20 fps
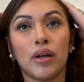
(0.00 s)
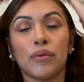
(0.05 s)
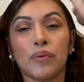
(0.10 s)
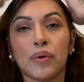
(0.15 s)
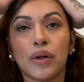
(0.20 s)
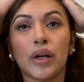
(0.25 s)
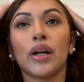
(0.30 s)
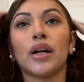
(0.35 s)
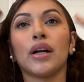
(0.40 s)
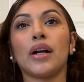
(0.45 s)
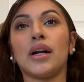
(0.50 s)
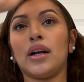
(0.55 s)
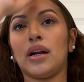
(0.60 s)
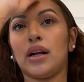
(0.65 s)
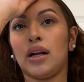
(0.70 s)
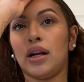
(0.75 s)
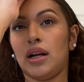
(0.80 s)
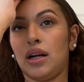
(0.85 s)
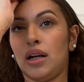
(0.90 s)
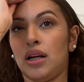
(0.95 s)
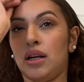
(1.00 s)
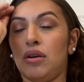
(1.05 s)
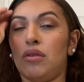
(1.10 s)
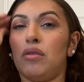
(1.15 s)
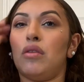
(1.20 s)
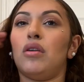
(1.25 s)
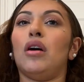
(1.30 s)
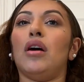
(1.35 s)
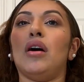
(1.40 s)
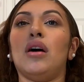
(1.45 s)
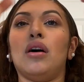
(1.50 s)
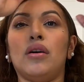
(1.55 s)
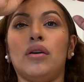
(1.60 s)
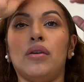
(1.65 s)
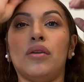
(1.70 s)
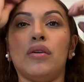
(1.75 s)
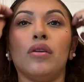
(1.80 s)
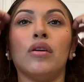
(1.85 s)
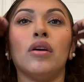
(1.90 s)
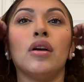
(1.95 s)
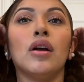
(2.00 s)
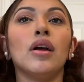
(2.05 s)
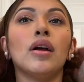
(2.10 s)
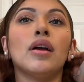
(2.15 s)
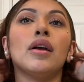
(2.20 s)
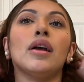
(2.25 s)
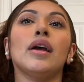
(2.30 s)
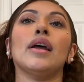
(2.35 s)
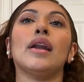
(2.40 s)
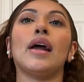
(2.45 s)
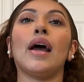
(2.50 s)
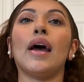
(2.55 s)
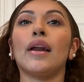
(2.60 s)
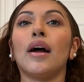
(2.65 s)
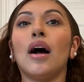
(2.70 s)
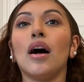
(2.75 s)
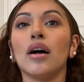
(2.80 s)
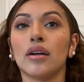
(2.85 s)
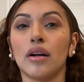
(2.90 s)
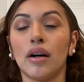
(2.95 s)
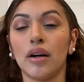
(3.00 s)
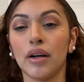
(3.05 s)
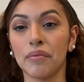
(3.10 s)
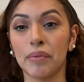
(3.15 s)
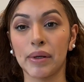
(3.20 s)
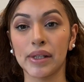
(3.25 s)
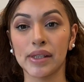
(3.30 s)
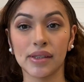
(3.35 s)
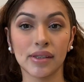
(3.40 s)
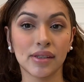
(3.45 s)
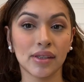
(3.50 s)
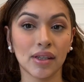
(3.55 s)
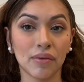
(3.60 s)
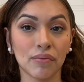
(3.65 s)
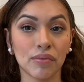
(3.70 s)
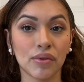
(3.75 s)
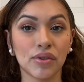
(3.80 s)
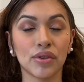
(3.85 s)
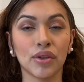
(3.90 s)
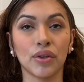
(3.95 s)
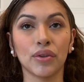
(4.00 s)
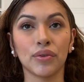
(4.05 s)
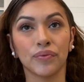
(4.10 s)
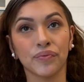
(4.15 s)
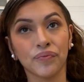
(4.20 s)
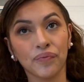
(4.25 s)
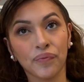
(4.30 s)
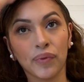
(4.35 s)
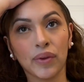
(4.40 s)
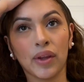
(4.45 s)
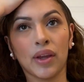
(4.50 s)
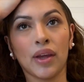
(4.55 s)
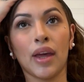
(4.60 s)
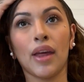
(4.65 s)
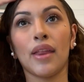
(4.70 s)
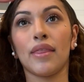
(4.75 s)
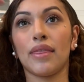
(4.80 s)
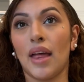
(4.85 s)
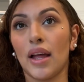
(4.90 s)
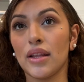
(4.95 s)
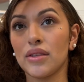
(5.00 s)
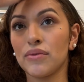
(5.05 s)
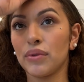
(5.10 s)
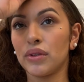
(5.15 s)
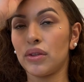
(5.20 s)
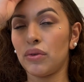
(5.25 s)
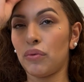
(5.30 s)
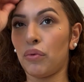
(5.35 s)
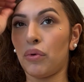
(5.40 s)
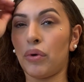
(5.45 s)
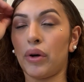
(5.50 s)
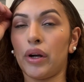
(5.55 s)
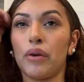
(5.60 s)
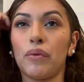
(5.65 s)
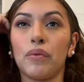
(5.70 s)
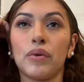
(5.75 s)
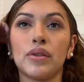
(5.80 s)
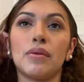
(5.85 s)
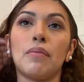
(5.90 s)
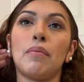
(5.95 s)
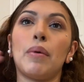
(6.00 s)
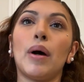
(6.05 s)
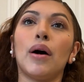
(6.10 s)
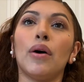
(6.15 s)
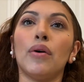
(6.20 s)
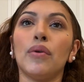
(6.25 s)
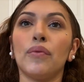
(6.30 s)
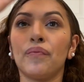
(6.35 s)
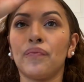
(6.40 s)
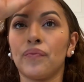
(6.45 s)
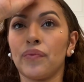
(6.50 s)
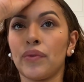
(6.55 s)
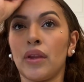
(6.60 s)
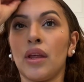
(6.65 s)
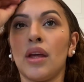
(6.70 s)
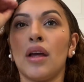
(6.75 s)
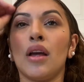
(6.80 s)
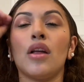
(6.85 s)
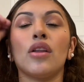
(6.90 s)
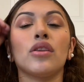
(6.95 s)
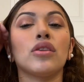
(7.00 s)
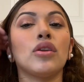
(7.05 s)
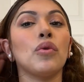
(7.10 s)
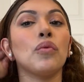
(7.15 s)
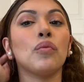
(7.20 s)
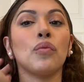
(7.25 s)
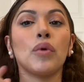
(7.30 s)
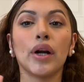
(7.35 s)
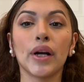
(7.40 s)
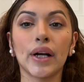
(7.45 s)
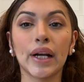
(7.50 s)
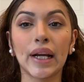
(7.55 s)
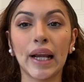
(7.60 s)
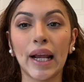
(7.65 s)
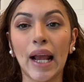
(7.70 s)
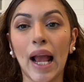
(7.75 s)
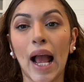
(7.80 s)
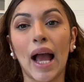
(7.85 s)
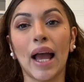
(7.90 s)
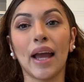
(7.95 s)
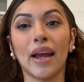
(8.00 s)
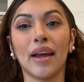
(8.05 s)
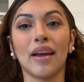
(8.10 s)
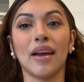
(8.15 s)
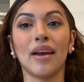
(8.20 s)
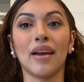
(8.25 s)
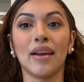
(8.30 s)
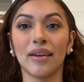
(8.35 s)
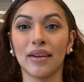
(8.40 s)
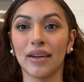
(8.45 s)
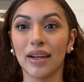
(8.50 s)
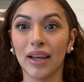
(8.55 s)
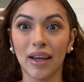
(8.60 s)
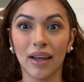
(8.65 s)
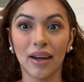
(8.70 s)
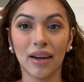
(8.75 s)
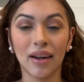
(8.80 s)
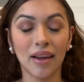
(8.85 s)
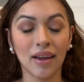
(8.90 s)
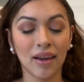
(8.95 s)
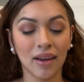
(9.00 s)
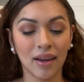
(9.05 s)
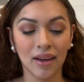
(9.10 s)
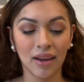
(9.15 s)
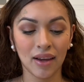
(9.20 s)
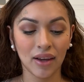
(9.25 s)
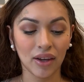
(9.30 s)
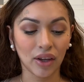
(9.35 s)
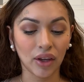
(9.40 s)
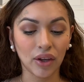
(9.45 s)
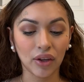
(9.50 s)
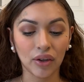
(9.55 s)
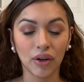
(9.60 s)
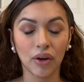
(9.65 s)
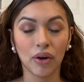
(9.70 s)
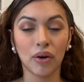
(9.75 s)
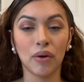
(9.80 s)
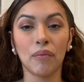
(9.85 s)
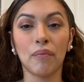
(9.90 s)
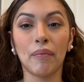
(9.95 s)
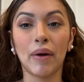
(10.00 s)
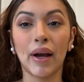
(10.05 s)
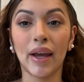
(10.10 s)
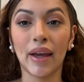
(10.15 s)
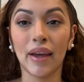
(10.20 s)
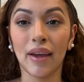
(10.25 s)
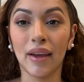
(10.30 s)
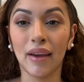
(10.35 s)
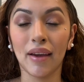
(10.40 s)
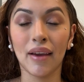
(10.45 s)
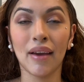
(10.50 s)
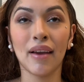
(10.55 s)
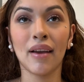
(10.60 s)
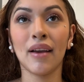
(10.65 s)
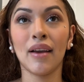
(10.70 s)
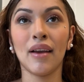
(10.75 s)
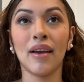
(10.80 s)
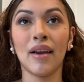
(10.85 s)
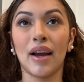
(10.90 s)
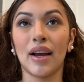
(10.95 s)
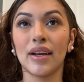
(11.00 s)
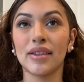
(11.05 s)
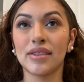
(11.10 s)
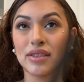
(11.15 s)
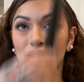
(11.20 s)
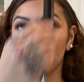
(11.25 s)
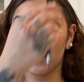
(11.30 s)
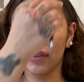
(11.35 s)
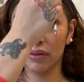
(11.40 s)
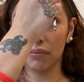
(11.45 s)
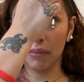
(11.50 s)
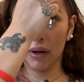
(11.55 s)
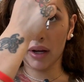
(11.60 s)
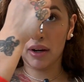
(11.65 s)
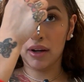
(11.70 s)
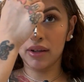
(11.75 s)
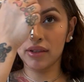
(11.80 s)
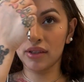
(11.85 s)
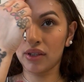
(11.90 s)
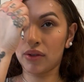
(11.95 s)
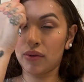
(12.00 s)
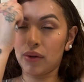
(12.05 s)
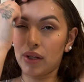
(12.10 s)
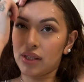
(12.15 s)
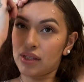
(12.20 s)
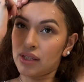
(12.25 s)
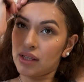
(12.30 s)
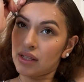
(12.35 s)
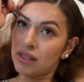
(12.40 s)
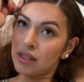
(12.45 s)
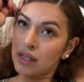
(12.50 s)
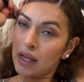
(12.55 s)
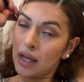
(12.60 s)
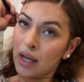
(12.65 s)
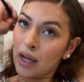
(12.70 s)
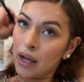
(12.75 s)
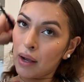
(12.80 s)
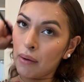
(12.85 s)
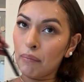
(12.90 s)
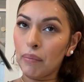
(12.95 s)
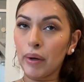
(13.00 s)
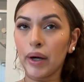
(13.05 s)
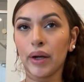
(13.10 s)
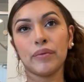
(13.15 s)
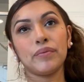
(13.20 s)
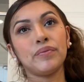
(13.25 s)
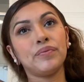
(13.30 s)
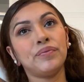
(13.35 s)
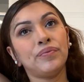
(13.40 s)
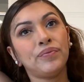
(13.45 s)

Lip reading: work, and I had alcohol in my system, so that's what the warrant was about. Don't worry, I did, you know, I suffered my consequences. But,